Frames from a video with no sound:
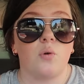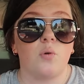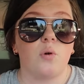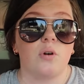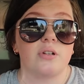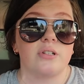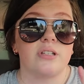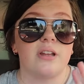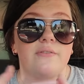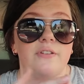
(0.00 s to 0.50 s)

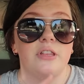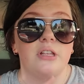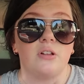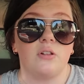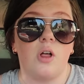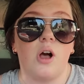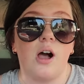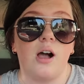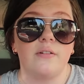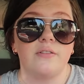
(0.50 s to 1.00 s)
or stuff in the
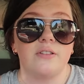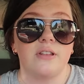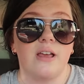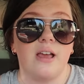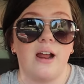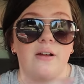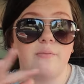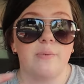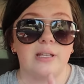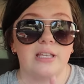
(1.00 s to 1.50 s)
lofts
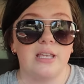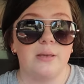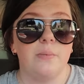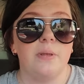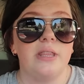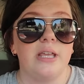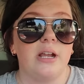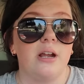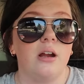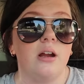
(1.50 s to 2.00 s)
that I've been
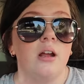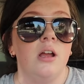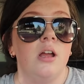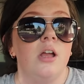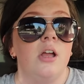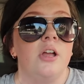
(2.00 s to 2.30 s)
keeping there,